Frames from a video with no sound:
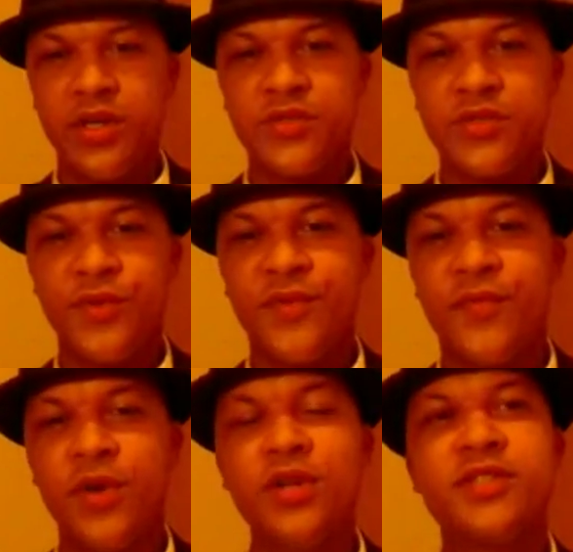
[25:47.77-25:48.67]
well as for
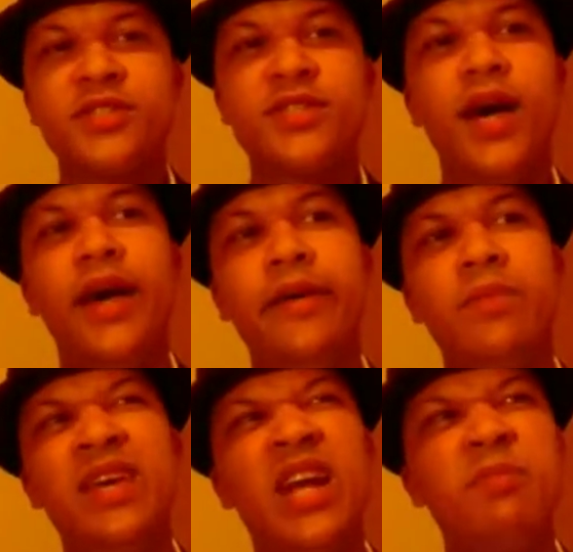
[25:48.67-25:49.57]
the first
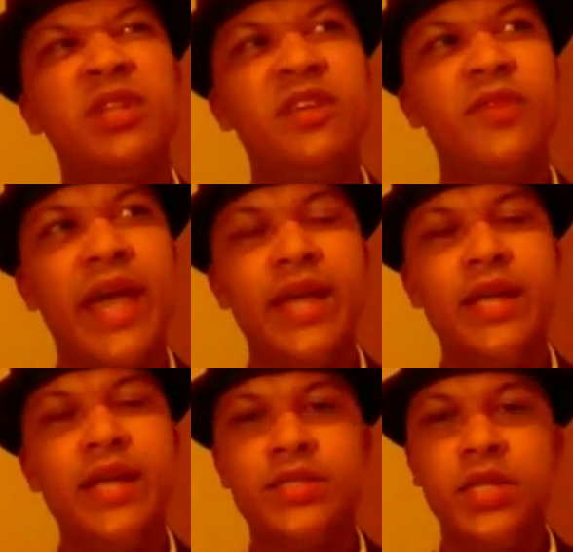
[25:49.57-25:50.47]
time in, I believe,
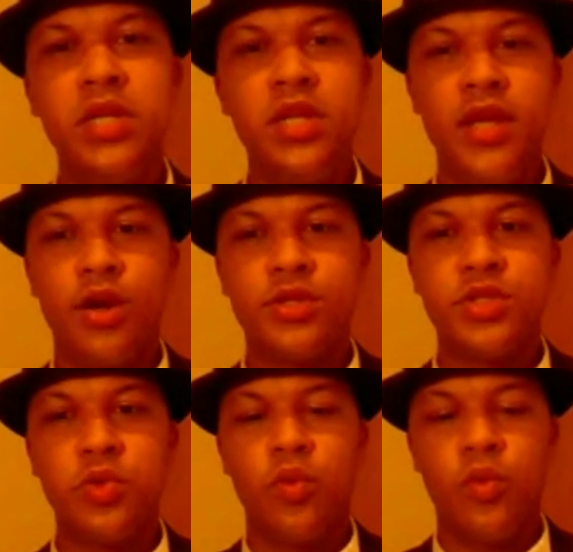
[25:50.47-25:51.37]
18
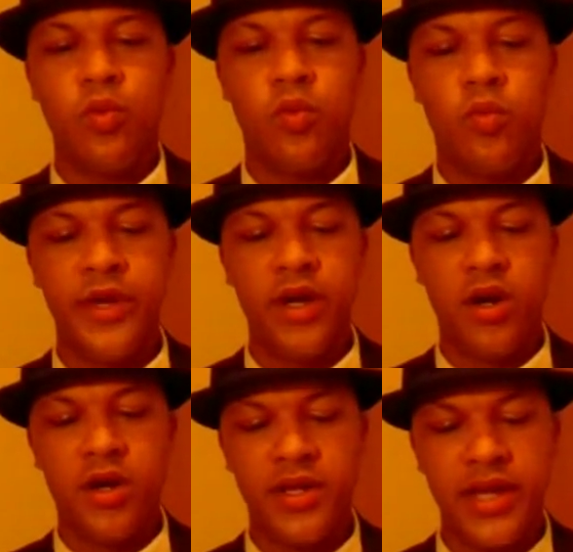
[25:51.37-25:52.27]
years, we
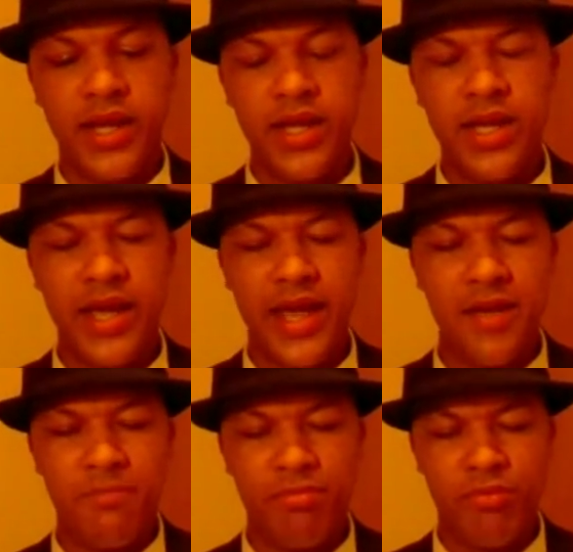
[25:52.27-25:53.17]
are getting
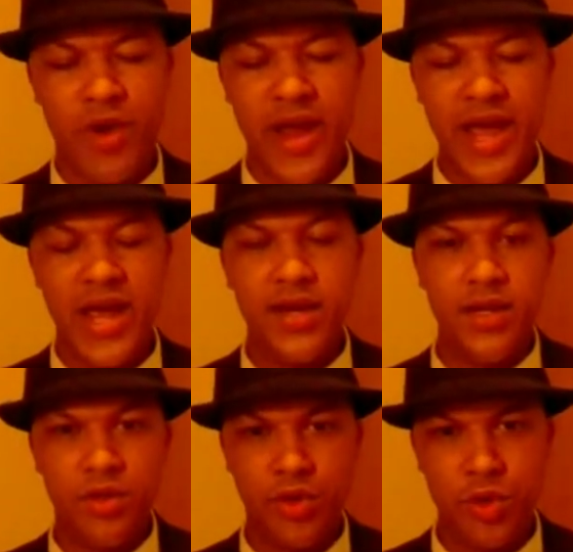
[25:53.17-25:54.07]
a
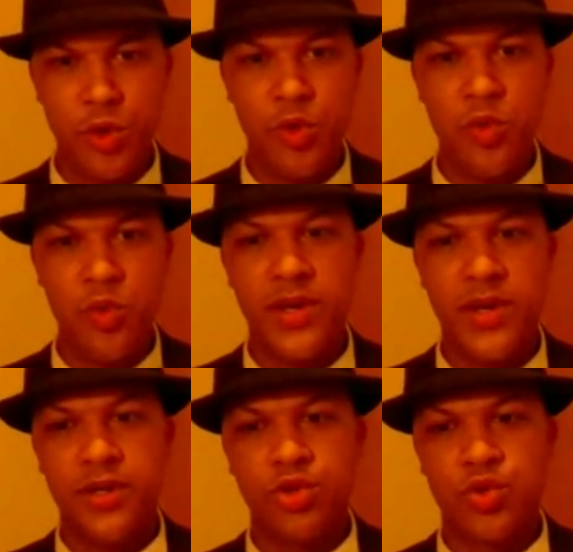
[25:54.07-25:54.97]
brand new
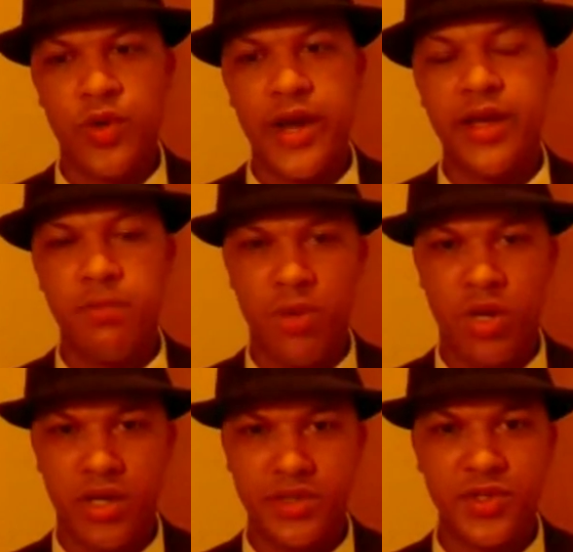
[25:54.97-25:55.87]
Dragon
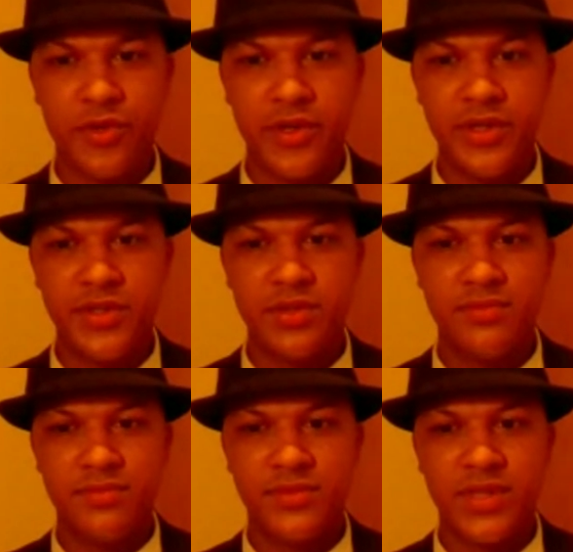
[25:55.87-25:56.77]
Ball series
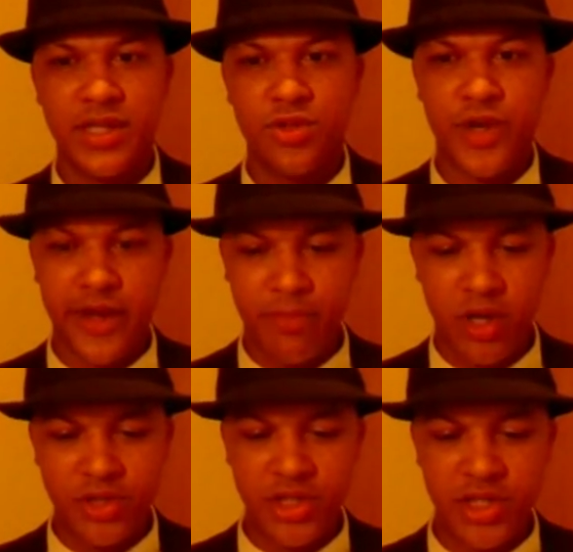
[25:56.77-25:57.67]
titled Dragon
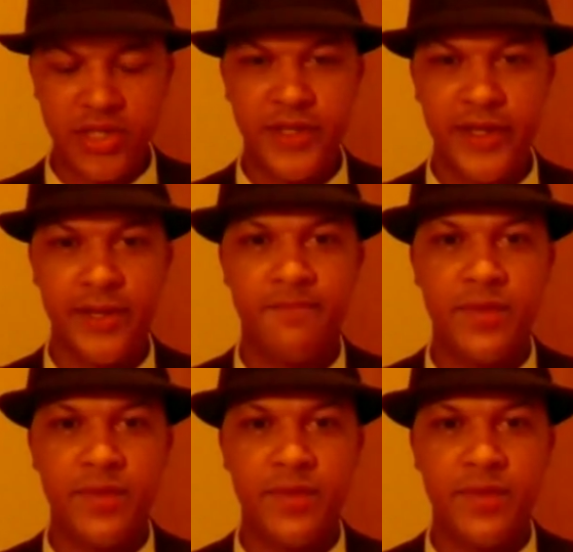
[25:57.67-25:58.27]
Ball GT.